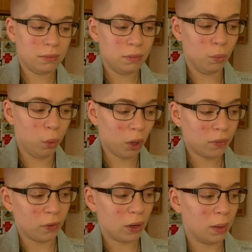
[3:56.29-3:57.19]
work
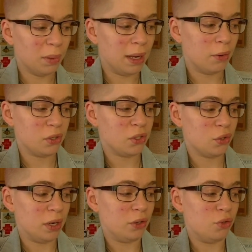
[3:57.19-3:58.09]
for a couple hours and
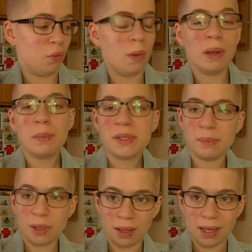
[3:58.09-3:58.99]
try to drum up
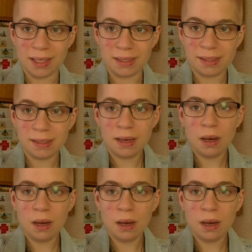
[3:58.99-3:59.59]
some clients,